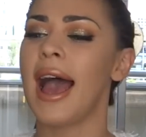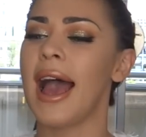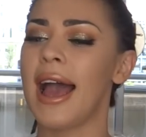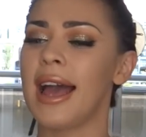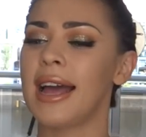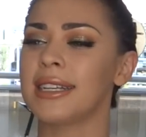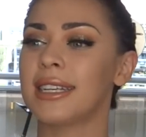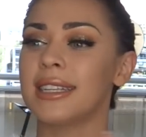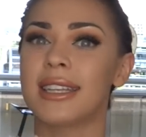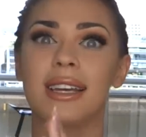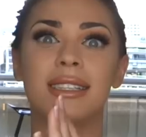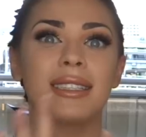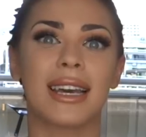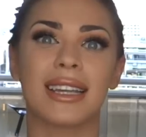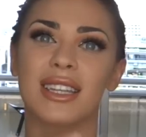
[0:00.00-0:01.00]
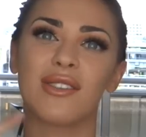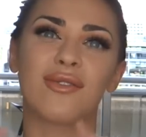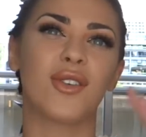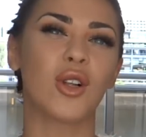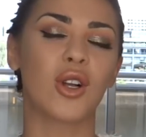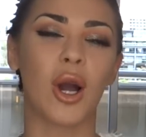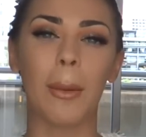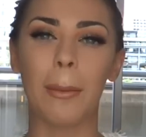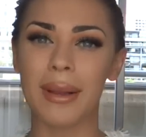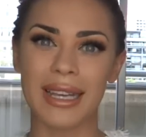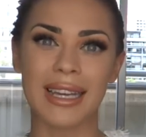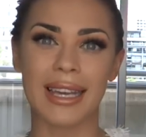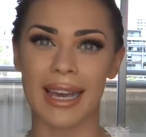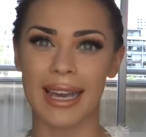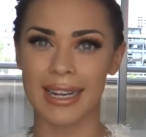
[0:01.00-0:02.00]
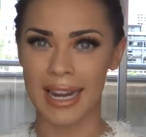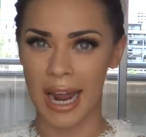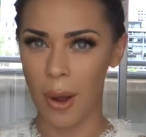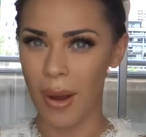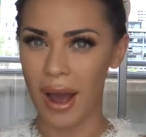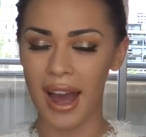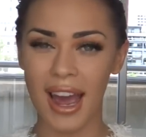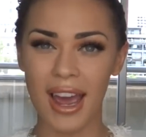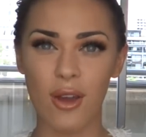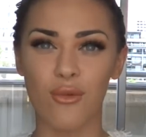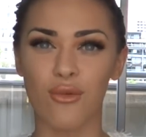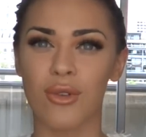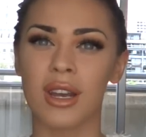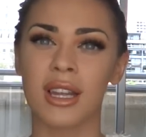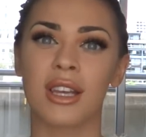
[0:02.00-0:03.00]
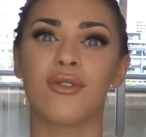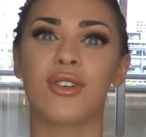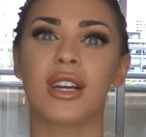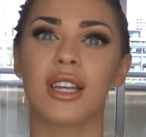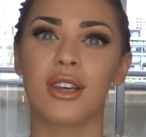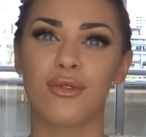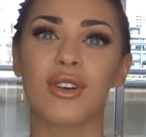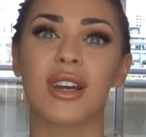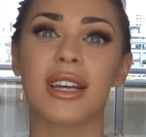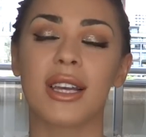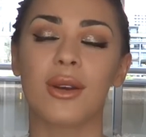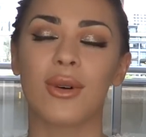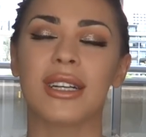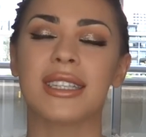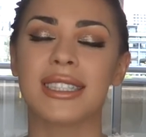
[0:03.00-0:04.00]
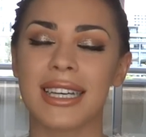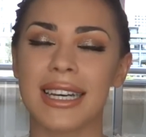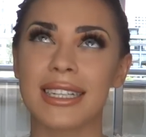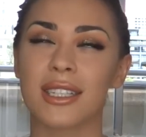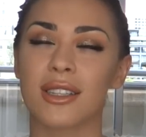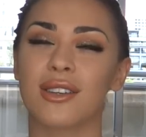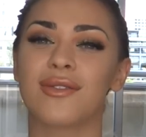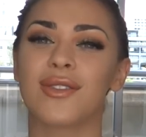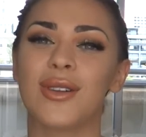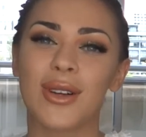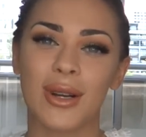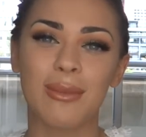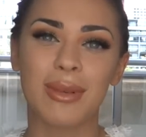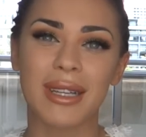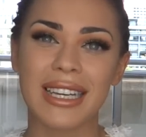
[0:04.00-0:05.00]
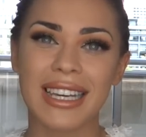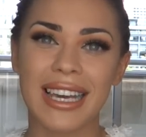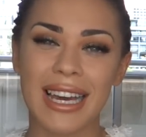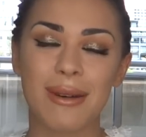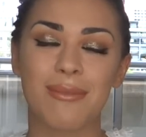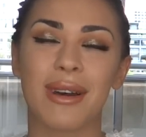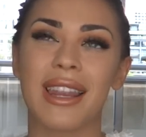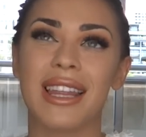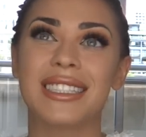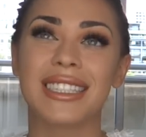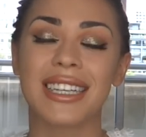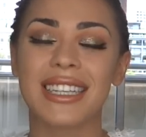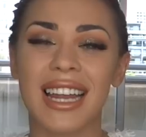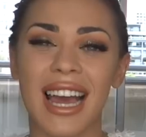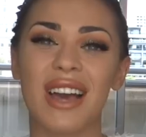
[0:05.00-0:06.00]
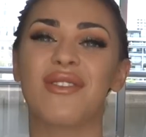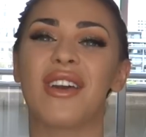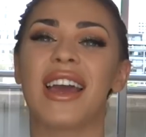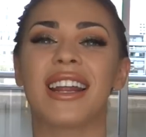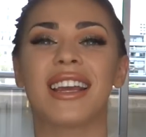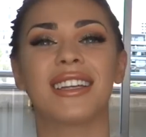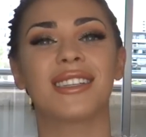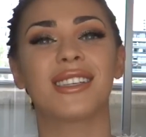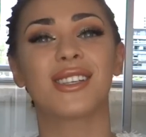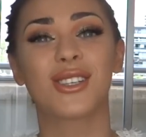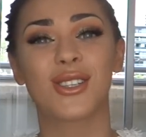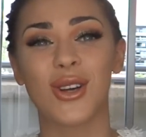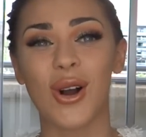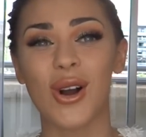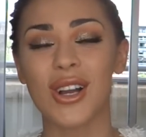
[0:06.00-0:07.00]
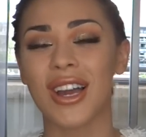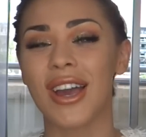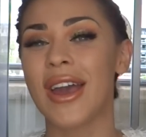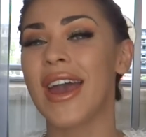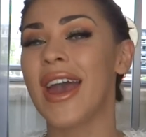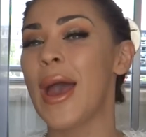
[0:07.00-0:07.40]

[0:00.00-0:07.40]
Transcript: and there's like the full complete kit. Now I really wanted the full complete kit, but they didn't have any in stock.